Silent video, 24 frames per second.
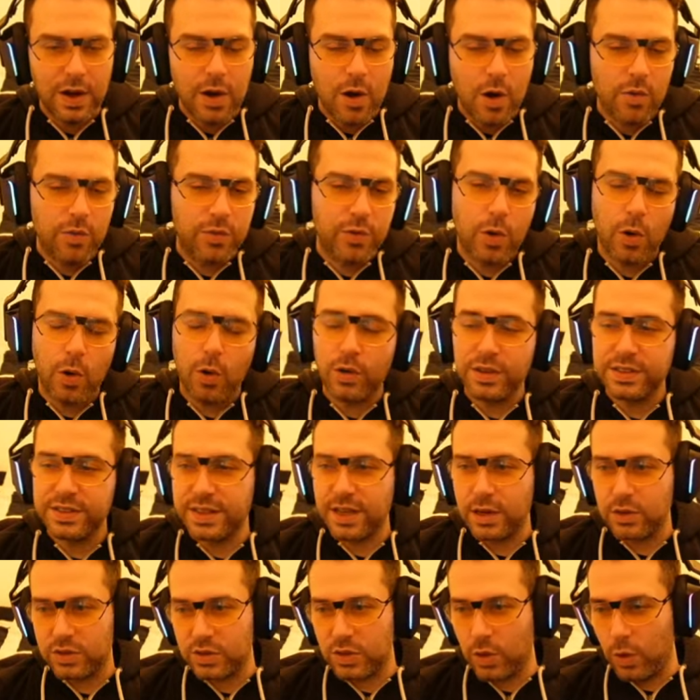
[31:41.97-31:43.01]
Of course,
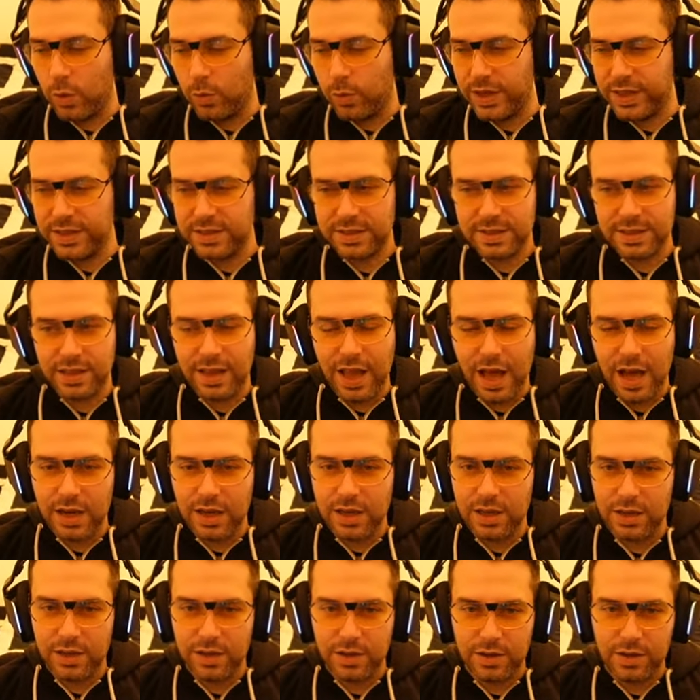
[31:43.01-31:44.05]
there is always luck
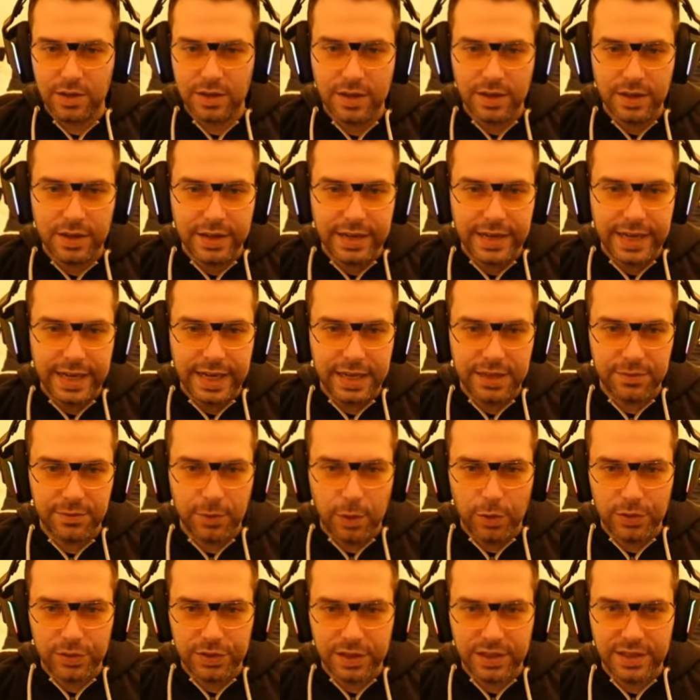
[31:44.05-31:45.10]

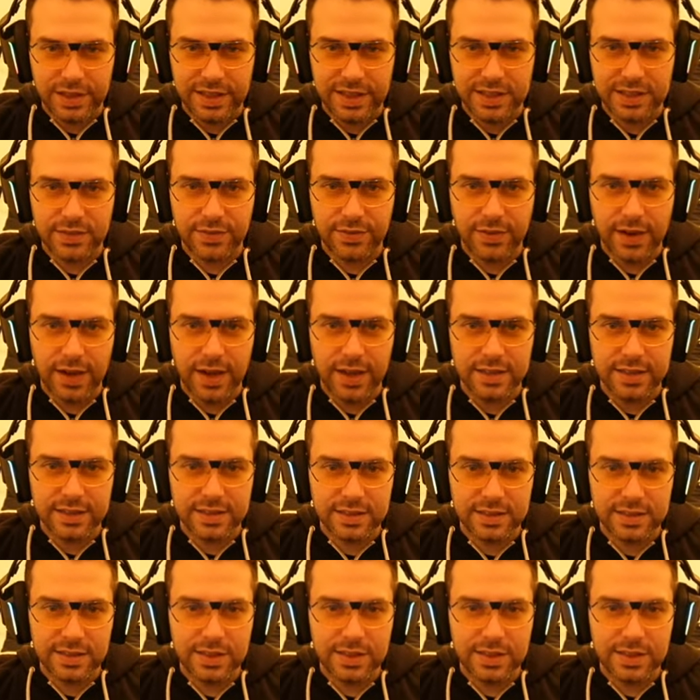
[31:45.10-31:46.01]
involved in these fights.